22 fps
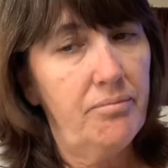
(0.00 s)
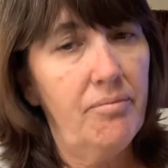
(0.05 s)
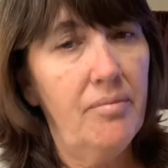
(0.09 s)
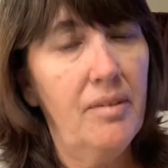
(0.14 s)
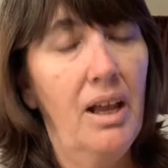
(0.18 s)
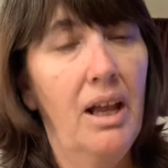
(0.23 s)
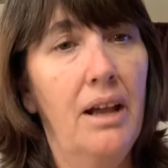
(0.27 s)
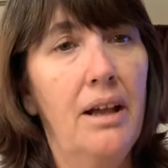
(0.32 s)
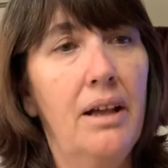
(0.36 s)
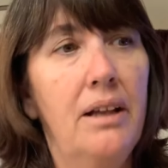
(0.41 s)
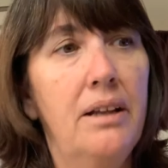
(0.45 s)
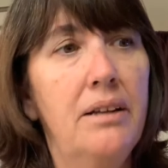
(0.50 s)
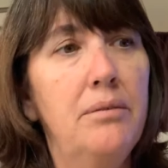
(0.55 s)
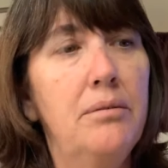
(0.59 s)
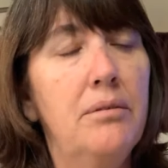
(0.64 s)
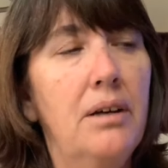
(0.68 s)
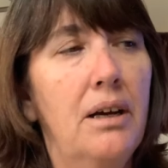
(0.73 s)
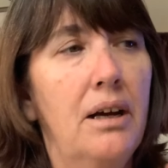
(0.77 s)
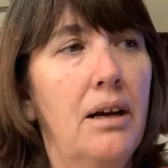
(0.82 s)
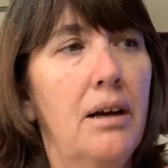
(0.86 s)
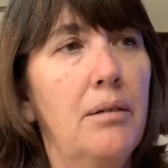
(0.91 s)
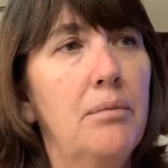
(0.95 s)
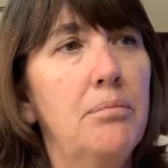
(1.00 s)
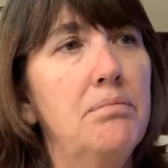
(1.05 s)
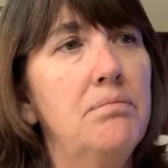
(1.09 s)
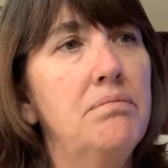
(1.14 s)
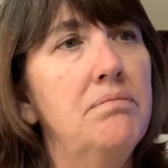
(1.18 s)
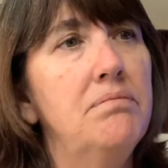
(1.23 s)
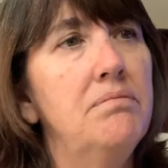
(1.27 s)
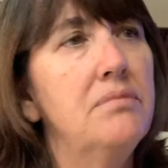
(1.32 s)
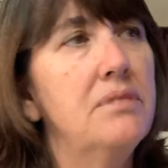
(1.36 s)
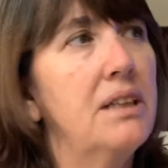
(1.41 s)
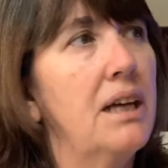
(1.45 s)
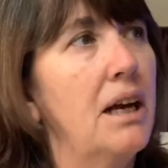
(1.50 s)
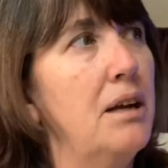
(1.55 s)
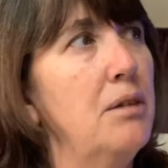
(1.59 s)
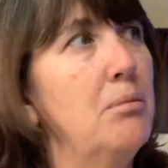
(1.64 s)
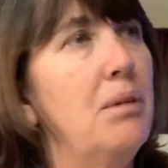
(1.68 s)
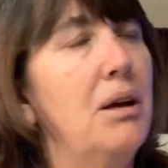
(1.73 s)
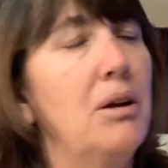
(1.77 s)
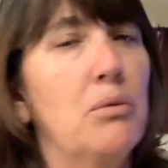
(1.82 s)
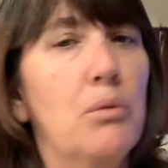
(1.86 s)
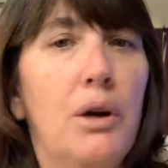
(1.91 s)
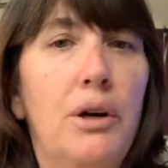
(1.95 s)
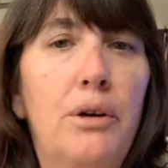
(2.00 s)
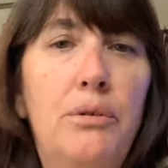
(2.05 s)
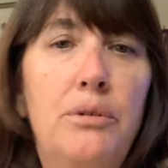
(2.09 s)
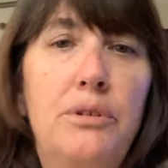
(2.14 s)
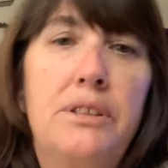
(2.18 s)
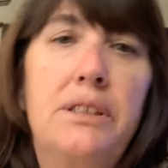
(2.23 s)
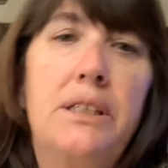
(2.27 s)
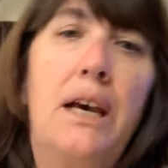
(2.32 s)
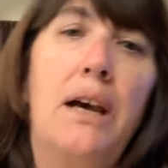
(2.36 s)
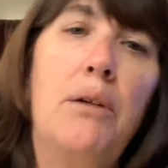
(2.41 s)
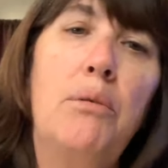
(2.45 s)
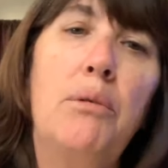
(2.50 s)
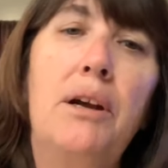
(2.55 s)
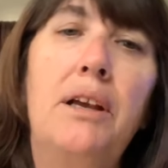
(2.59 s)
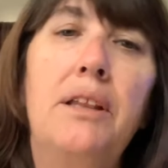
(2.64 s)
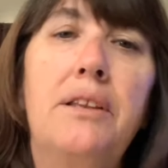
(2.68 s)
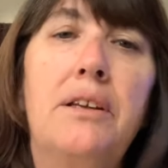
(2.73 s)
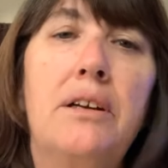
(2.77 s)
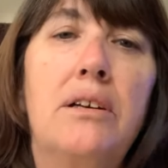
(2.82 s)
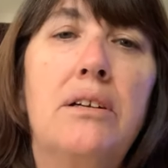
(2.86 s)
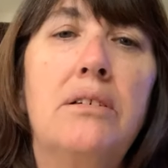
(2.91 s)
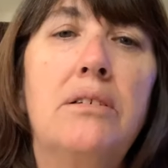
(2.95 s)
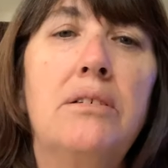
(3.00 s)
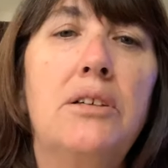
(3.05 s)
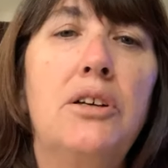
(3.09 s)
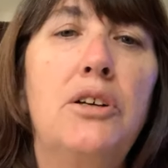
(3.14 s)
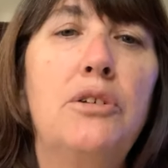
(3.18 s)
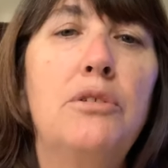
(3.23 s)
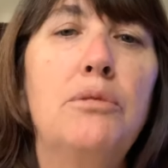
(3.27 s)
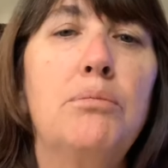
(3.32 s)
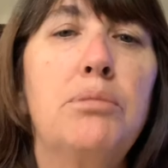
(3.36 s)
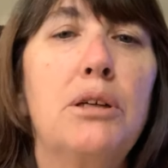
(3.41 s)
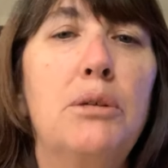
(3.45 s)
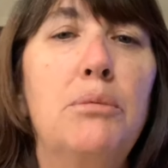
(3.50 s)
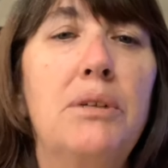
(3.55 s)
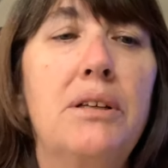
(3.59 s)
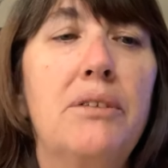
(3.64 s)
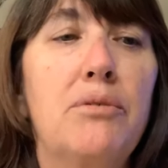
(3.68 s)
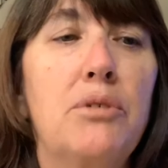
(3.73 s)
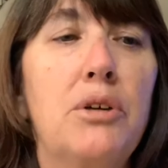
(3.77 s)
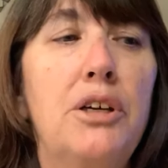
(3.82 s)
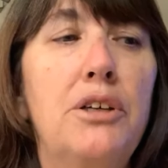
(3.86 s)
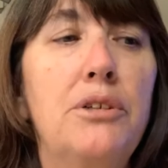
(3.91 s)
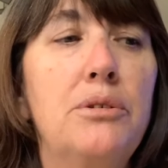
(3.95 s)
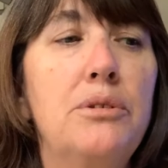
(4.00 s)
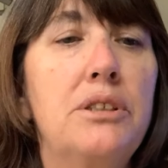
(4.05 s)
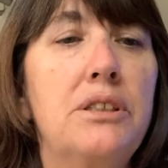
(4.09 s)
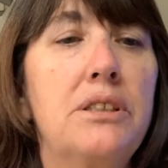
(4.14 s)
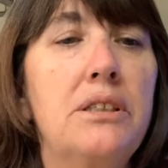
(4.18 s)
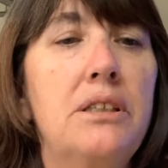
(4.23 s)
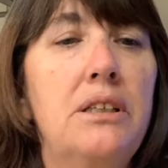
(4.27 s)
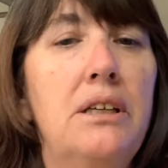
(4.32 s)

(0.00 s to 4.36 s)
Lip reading: and kind of made roads that way, their own primitive roads.